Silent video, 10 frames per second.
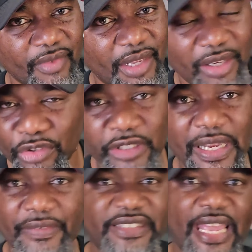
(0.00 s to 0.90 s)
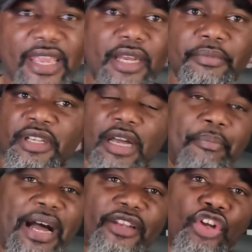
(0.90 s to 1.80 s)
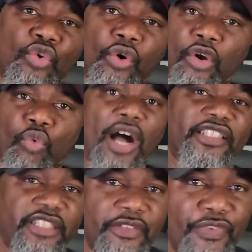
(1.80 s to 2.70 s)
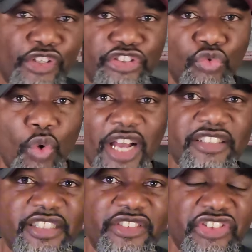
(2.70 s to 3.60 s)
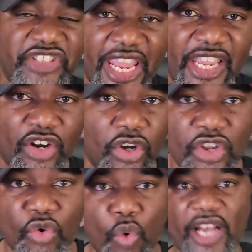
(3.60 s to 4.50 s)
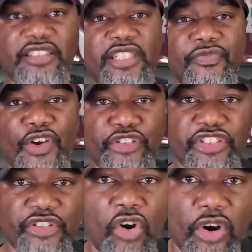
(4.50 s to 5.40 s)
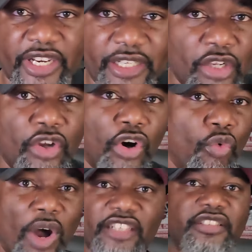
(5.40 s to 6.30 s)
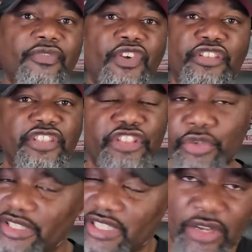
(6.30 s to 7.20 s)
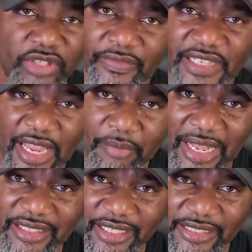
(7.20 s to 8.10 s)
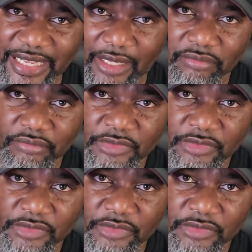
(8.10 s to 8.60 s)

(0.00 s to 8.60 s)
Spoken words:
I don't give a damn about no Washington versus Washington State or Washington versus Oregon or Washington versus USC. I don't give a damn about none of that.